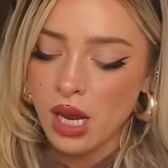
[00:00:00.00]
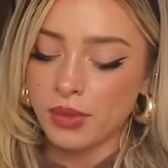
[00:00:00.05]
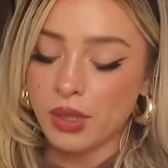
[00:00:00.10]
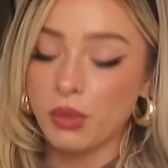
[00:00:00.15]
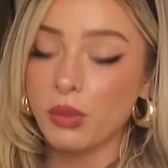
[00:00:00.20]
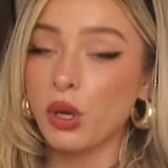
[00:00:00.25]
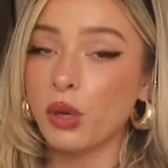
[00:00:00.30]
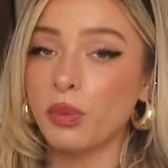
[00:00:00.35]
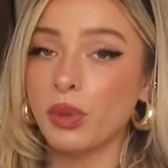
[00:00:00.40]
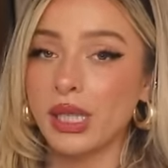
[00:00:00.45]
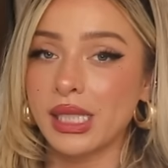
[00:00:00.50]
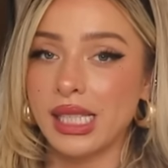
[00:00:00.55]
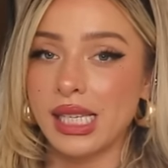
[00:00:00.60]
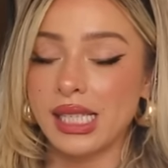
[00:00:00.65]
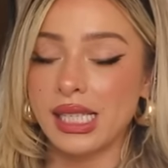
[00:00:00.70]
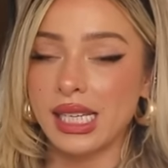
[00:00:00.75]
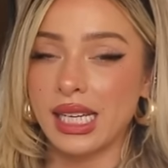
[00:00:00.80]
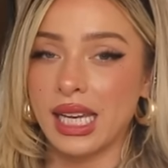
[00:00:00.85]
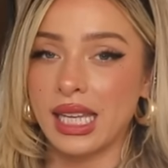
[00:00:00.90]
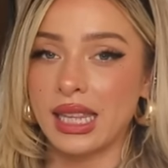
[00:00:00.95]
Some good
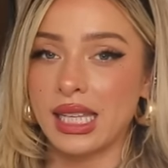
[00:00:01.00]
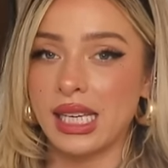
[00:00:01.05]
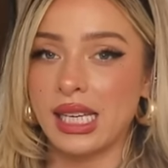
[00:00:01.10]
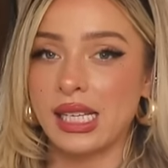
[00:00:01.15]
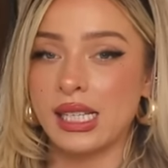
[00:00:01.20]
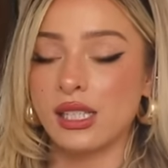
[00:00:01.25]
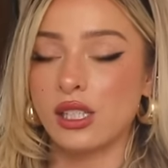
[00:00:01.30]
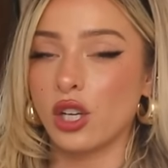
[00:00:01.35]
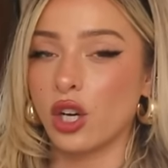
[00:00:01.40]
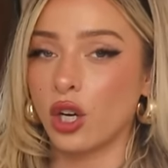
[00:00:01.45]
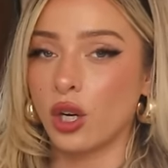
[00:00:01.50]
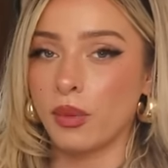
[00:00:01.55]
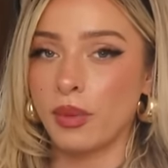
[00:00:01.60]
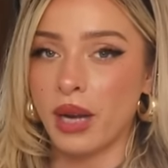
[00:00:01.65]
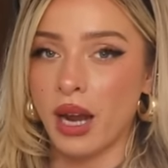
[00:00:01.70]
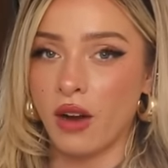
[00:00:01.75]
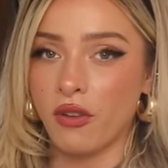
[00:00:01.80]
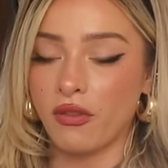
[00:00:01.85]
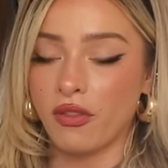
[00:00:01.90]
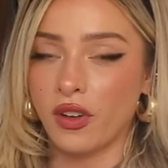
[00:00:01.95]
places to get these,
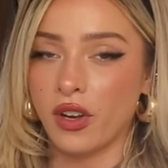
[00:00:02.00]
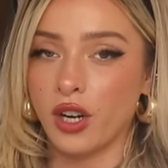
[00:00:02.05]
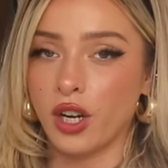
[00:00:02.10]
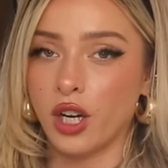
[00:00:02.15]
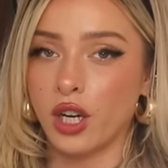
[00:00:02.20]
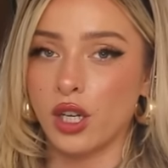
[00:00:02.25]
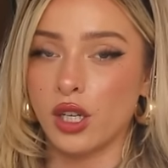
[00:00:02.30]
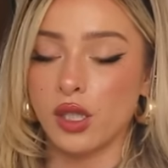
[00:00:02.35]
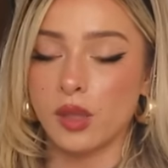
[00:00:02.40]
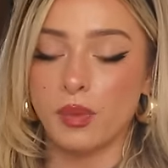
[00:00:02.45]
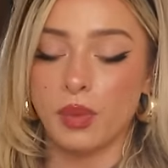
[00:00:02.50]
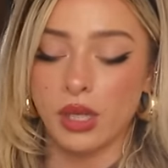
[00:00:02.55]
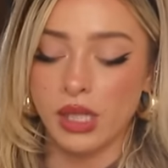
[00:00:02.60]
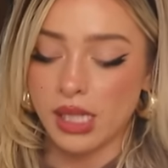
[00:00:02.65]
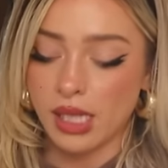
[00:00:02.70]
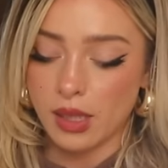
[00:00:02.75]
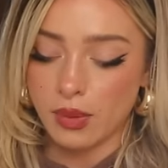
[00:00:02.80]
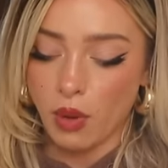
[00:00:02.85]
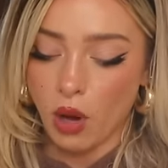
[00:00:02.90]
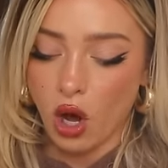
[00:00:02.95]
Urban Outfitters,
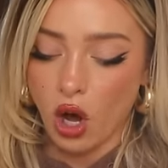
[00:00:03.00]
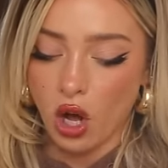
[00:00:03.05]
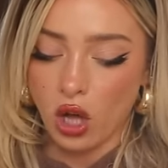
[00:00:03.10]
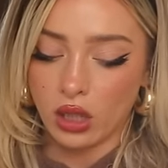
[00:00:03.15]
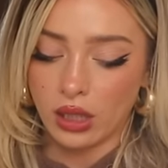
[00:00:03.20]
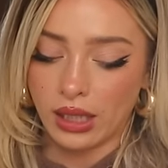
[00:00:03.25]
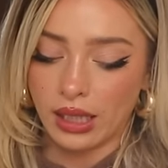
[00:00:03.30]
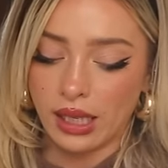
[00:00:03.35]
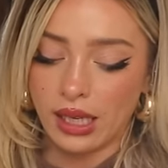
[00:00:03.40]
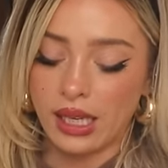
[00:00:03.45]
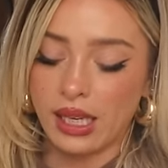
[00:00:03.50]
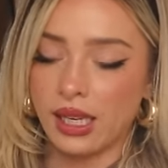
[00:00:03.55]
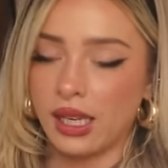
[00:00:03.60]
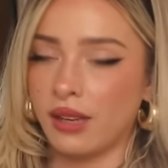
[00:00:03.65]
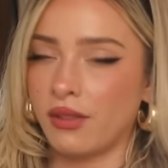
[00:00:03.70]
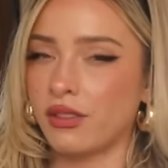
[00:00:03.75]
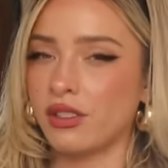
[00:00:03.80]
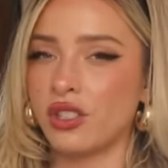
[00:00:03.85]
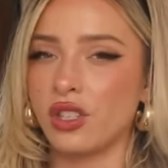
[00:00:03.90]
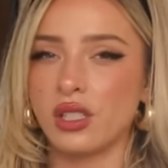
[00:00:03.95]
Princess Polly,
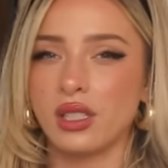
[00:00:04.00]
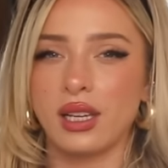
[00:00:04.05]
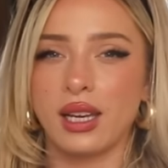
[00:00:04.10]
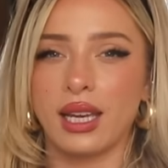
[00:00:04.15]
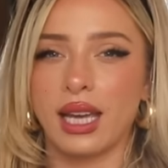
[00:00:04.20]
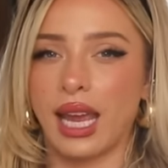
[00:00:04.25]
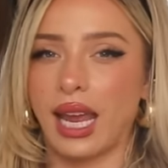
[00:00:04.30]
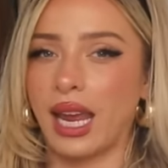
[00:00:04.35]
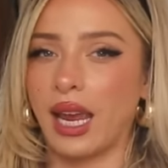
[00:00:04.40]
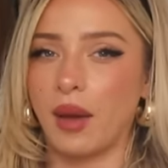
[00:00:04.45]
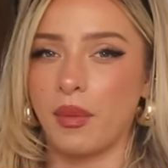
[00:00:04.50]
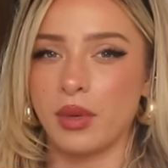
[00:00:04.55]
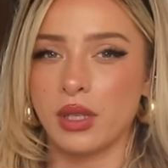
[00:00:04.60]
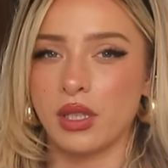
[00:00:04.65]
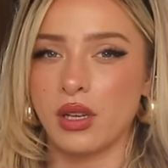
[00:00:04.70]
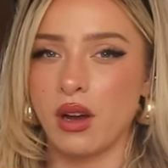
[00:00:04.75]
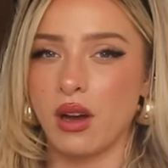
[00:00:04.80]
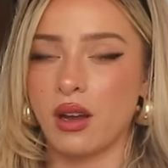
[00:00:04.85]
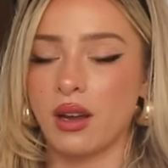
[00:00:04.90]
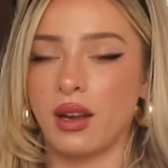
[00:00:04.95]
even just like
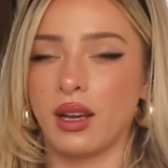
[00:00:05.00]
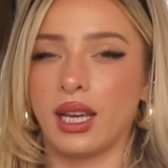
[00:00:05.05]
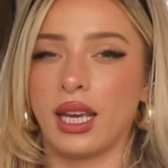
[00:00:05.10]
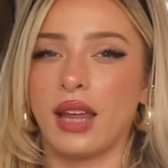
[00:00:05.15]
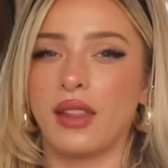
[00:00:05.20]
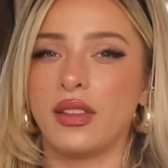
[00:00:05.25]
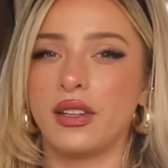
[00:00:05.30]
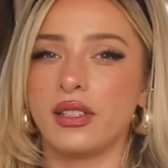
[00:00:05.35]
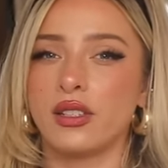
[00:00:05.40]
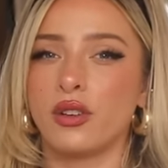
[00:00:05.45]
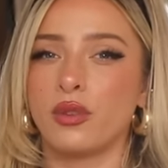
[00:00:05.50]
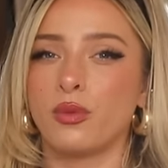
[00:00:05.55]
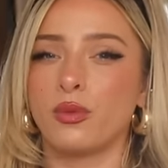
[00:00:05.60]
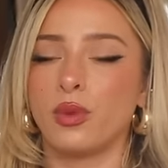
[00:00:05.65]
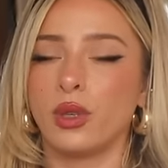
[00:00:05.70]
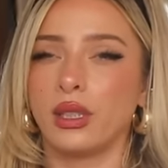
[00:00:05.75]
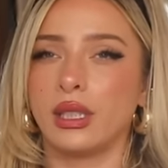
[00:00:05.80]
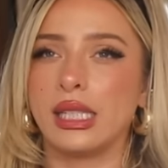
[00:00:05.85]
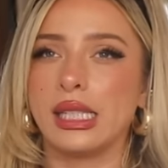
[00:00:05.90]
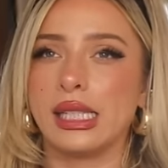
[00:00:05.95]
Amazon. Again, these are
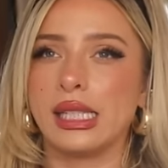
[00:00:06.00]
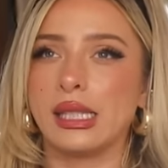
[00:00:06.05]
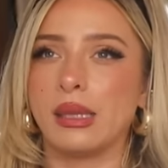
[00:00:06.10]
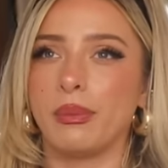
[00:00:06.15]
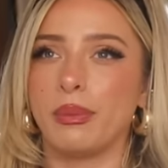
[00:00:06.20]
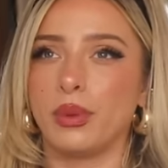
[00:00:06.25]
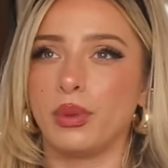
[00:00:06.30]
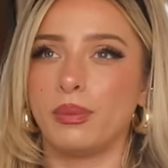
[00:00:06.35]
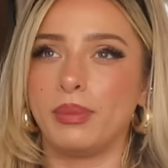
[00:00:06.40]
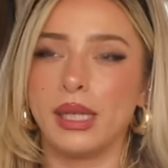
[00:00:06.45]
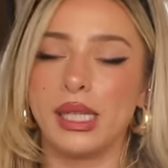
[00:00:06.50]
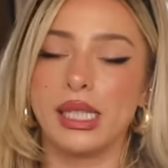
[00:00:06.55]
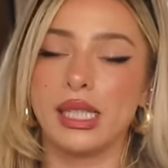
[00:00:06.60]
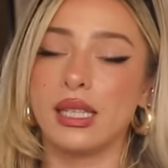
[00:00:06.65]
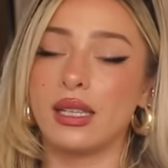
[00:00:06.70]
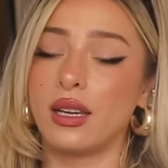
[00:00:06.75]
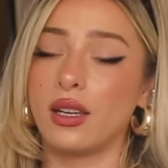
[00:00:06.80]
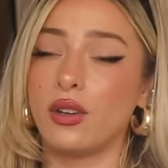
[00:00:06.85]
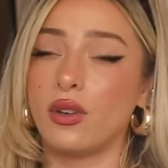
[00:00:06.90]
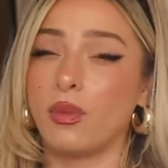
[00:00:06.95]
really simple
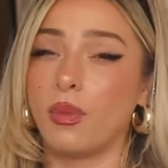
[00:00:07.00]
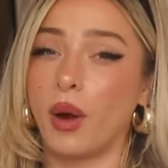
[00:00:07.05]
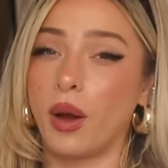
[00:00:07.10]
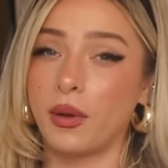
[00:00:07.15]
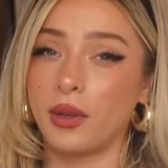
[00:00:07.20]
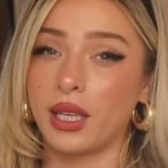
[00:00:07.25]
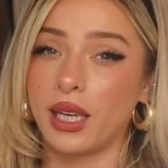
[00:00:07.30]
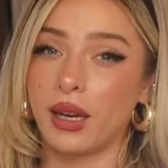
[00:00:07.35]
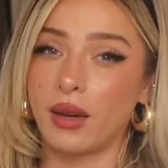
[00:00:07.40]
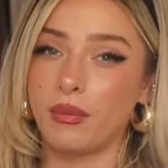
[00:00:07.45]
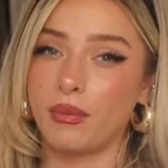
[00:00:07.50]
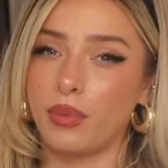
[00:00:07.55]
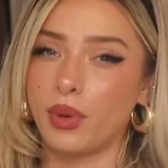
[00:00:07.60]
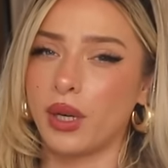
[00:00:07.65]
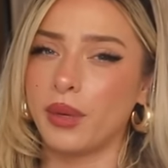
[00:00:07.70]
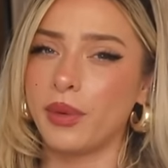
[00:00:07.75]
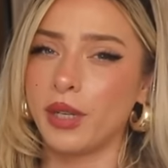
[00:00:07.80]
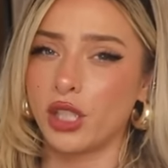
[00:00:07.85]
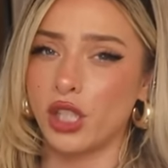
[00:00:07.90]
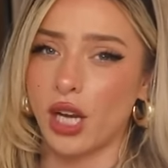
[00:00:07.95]
pieces that you could probably get
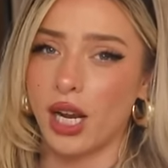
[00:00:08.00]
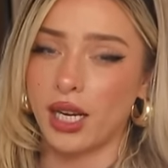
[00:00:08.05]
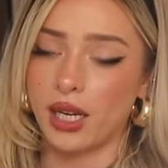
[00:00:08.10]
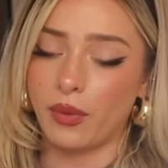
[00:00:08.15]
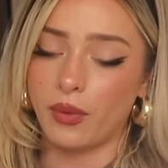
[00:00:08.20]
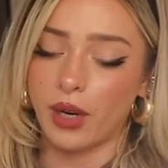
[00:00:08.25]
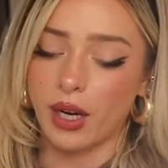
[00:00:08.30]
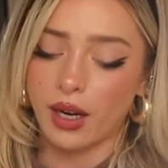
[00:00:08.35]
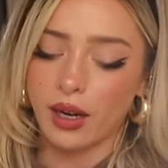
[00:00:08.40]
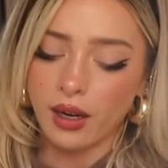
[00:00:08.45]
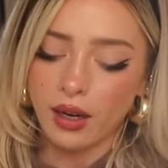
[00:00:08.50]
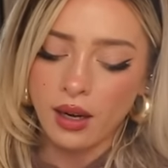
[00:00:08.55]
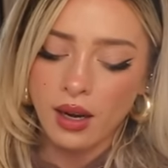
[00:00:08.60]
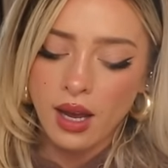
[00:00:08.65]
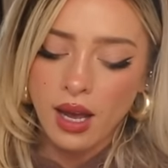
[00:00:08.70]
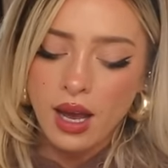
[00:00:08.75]
pretty much anywhere.